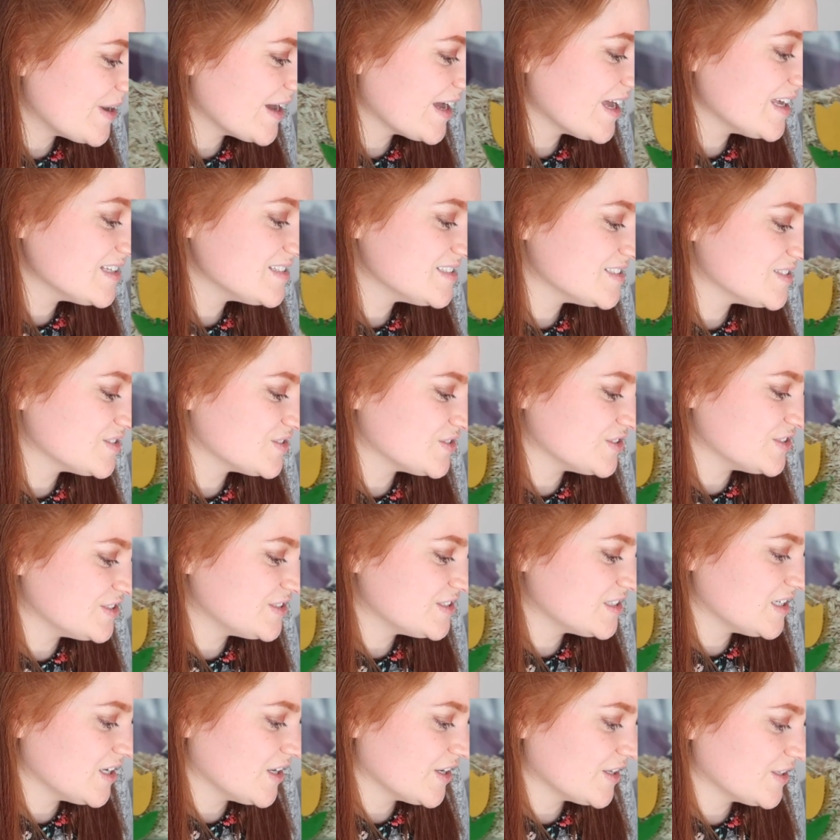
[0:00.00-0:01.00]
I guess it's good
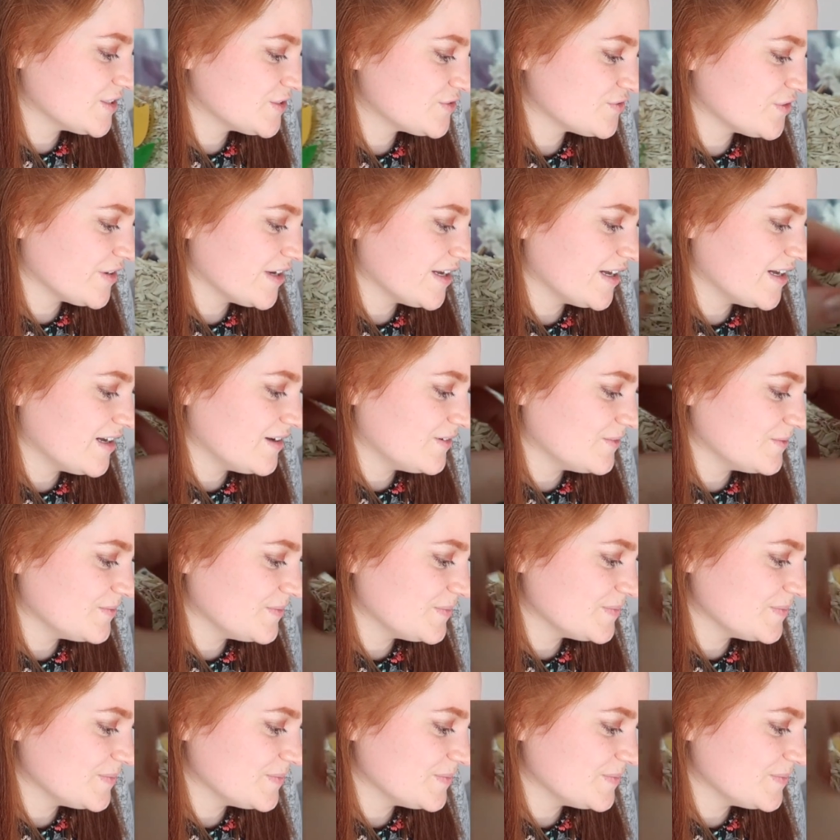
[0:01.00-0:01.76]
to like try it out.